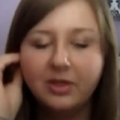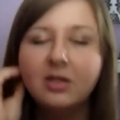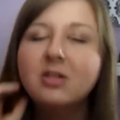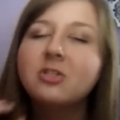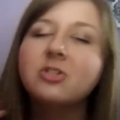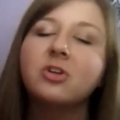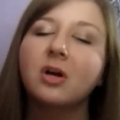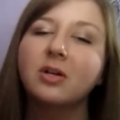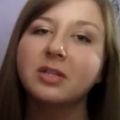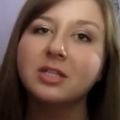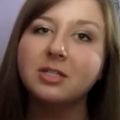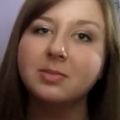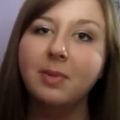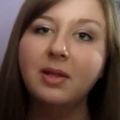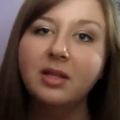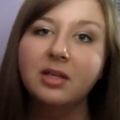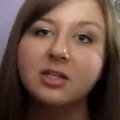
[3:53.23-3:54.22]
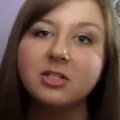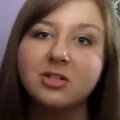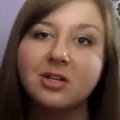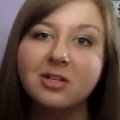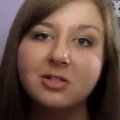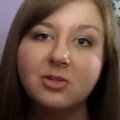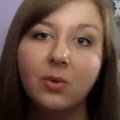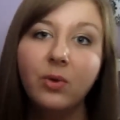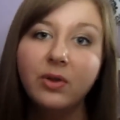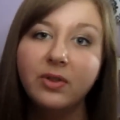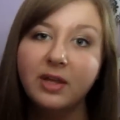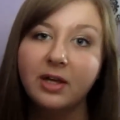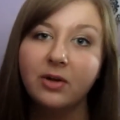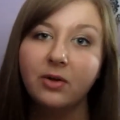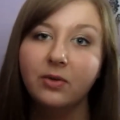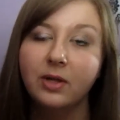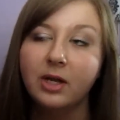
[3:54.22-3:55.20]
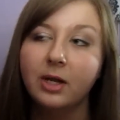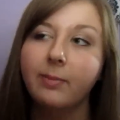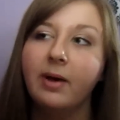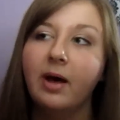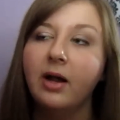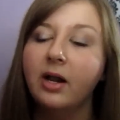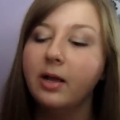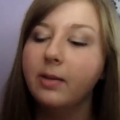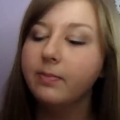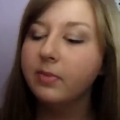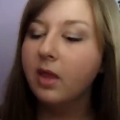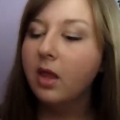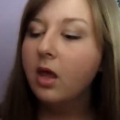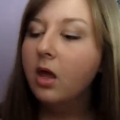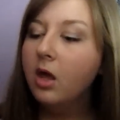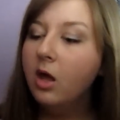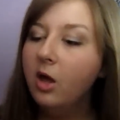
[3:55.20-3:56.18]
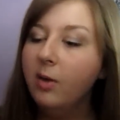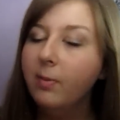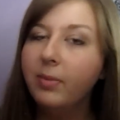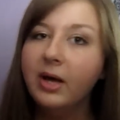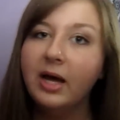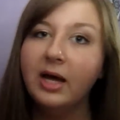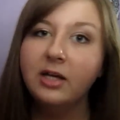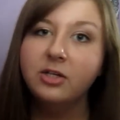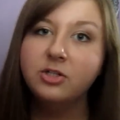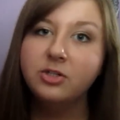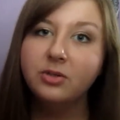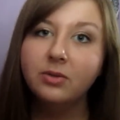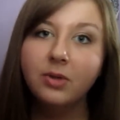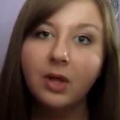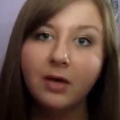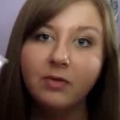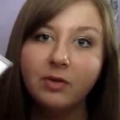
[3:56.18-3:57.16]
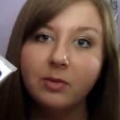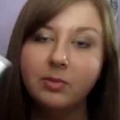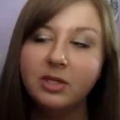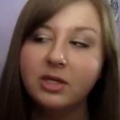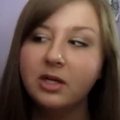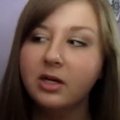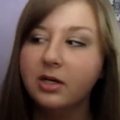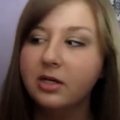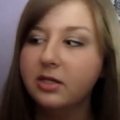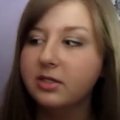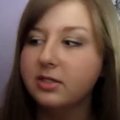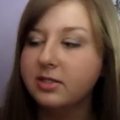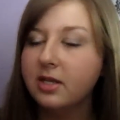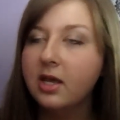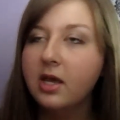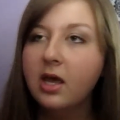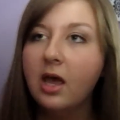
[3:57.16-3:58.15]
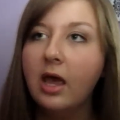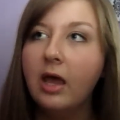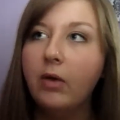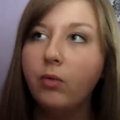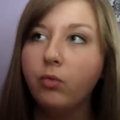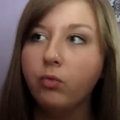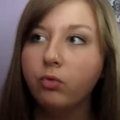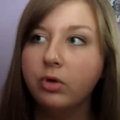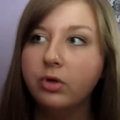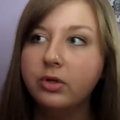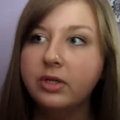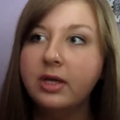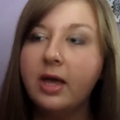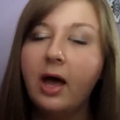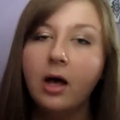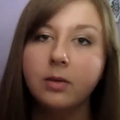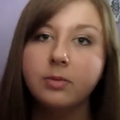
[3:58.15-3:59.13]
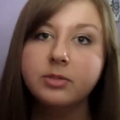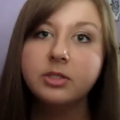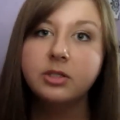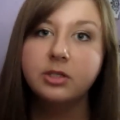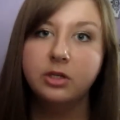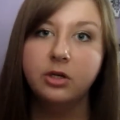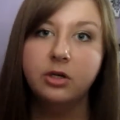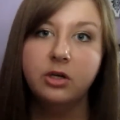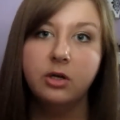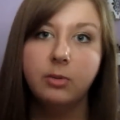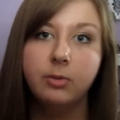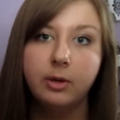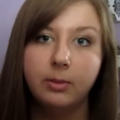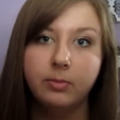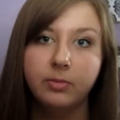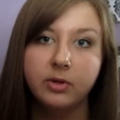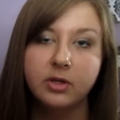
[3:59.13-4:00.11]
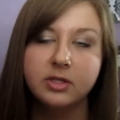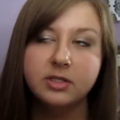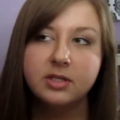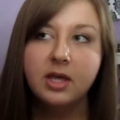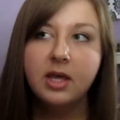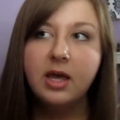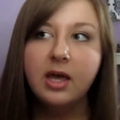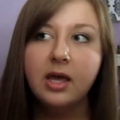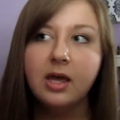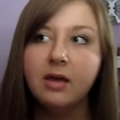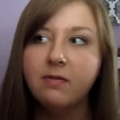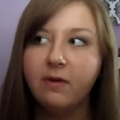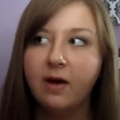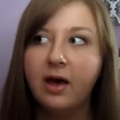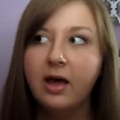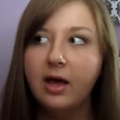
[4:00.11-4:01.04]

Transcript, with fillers: strong the smell is. So that's the only thing I don't like about it. But I do love it because it really helps clear your pimples. If I